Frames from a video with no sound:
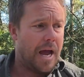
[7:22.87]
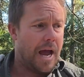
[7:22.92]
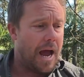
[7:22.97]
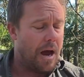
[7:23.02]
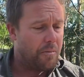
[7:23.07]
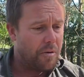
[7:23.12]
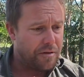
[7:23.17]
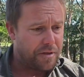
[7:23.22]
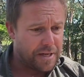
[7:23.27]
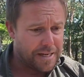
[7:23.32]

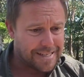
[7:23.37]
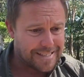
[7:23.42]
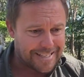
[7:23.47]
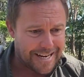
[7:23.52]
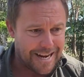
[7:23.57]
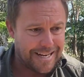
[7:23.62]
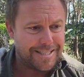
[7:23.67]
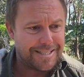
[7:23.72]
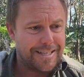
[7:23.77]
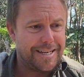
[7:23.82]
And with the
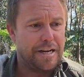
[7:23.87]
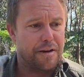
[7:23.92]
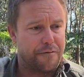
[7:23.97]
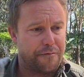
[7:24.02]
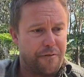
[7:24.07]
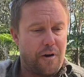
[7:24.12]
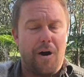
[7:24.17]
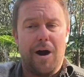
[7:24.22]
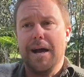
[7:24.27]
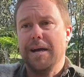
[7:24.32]
intensity of
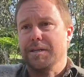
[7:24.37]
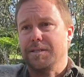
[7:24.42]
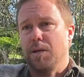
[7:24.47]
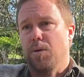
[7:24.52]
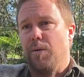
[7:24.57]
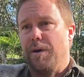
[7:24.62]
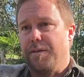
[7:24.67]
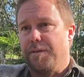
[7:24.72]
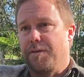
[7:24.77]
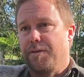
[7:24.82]
fires
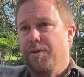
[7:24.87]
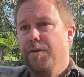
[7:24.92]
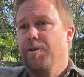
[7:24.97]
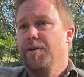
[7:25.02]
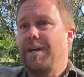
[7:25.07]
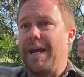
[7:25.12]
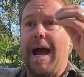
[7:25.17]
that went through,